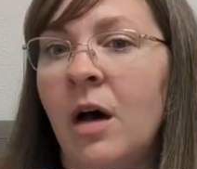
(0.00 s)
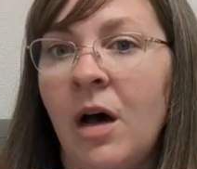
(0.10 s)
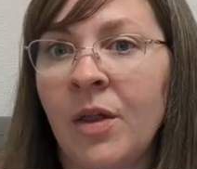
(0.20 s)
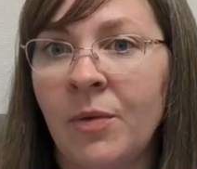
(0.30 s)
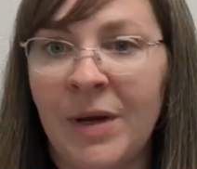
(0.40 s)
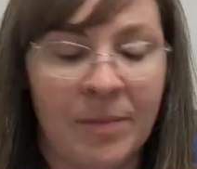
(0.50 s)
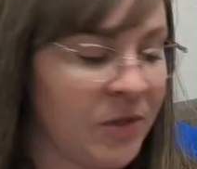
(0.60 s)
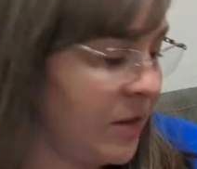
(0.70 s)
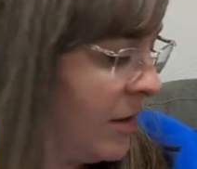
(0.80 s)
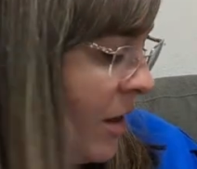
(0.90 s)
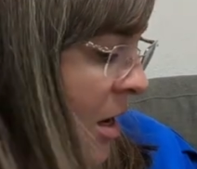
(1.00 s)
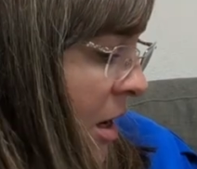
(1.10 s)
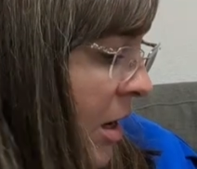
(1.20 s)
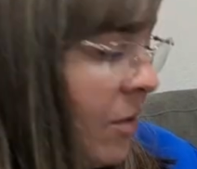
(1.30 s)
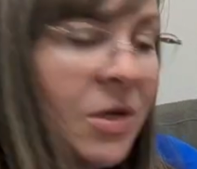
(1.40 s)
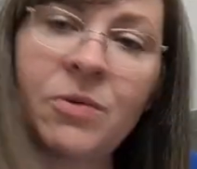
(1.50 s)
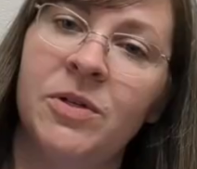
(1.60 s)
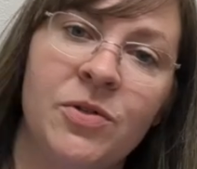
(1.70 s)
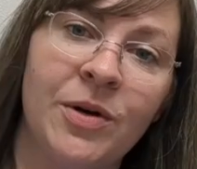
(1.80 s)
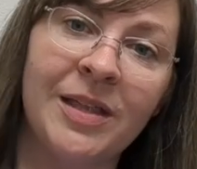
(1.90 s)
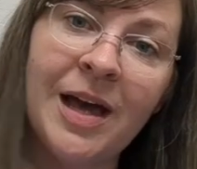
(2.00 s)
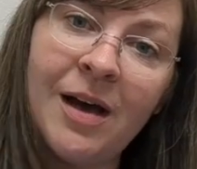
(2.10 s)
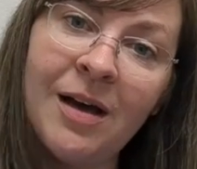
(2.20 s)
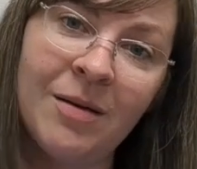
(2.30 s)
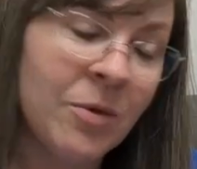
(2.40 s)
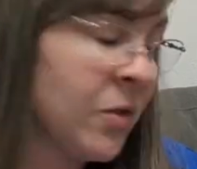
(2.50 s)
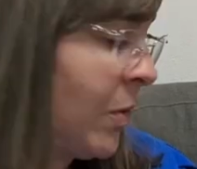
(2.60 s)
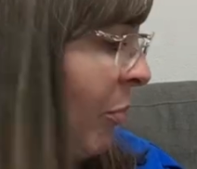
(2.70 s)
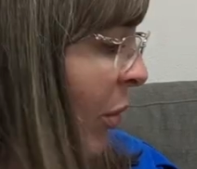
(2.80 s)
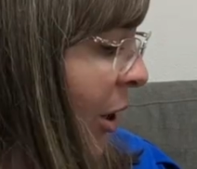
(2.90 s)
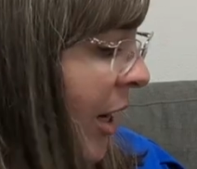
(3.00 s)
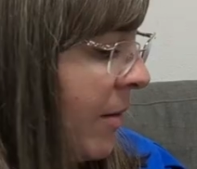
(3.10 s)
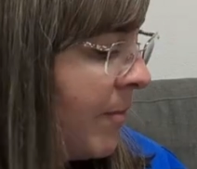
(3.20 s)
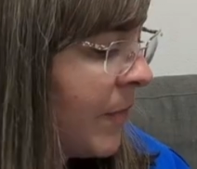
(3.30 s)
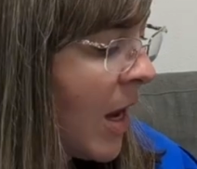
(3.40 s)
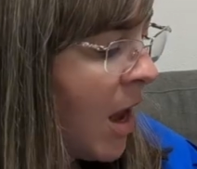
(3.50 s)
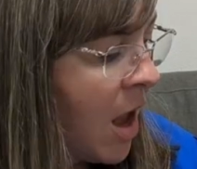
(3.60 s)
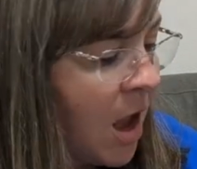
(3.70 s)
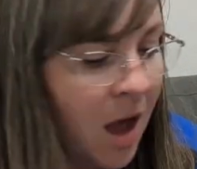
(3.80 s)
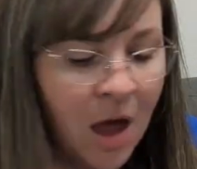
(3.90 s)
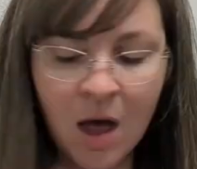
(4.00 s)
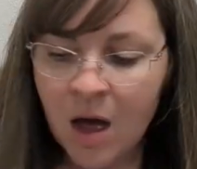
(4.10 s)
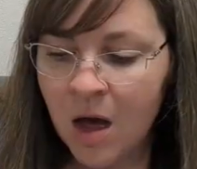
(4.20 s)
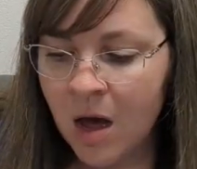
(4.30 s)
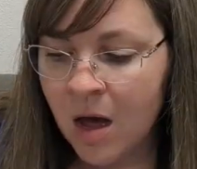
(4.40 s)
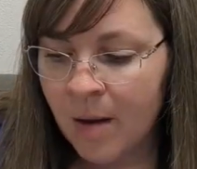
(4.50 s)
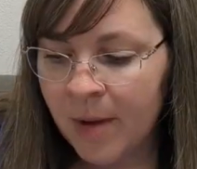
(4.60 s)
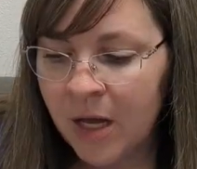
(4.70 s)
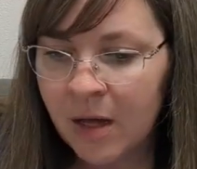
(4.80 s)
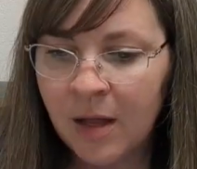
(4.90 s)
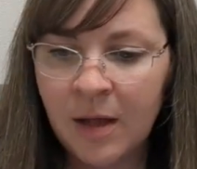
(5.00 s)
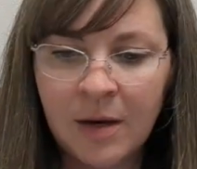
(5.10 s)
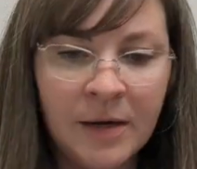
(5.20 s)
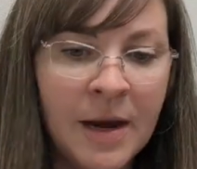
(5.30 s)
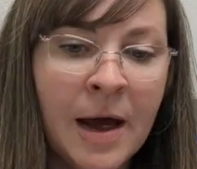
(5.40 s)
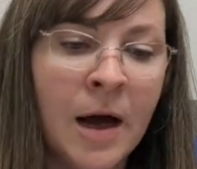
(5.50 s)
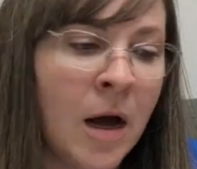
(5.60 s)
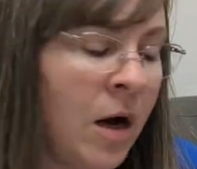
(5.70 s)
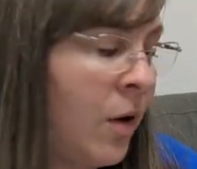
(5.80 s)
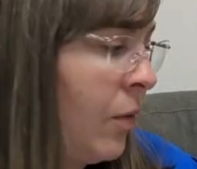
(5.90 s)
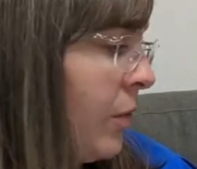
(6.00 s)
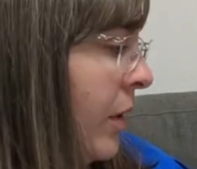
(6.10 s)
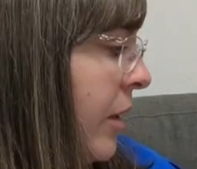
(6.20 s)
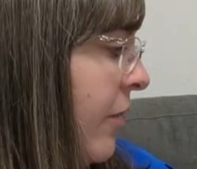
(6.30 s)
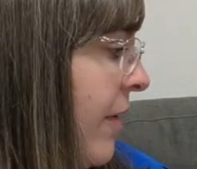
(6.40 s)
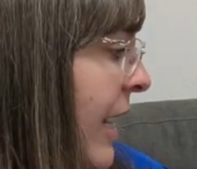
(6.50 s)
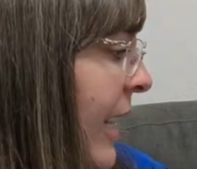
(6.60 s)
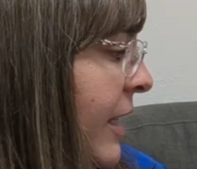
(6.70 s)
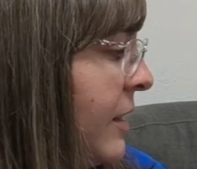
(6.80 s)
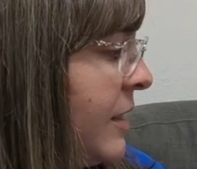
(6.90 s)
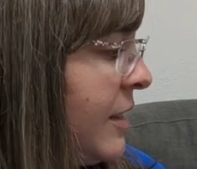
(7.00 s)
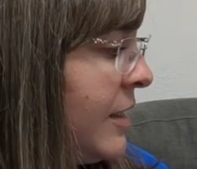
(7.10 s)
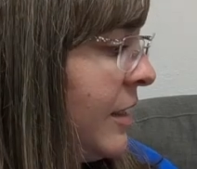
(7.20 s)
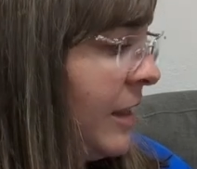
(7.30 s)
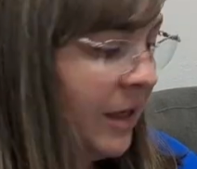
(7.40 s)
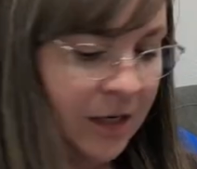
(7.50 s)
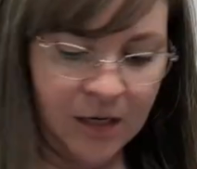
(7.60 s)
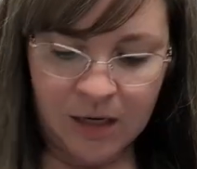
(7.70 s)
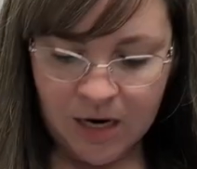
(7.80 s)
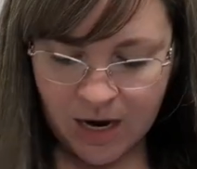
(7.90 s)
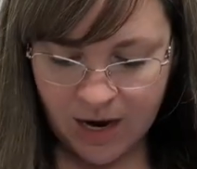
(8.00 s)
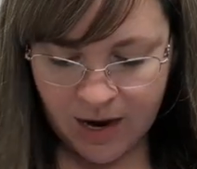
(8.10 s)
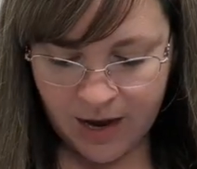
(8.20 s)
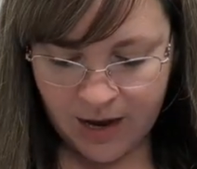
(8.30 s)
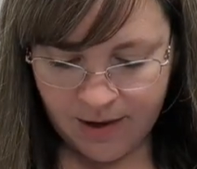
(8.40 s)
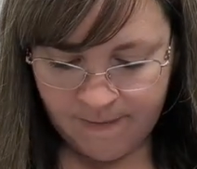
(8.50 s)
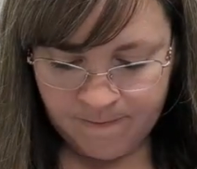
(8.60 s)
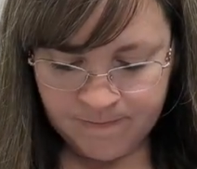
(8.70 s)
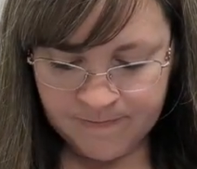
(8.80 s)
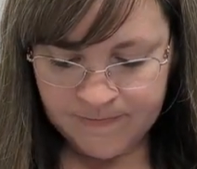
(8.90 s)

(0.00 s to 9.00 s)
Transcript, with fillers: all the whips. Hope you enjoyed that almost whip parade. Um, now really fast. Um,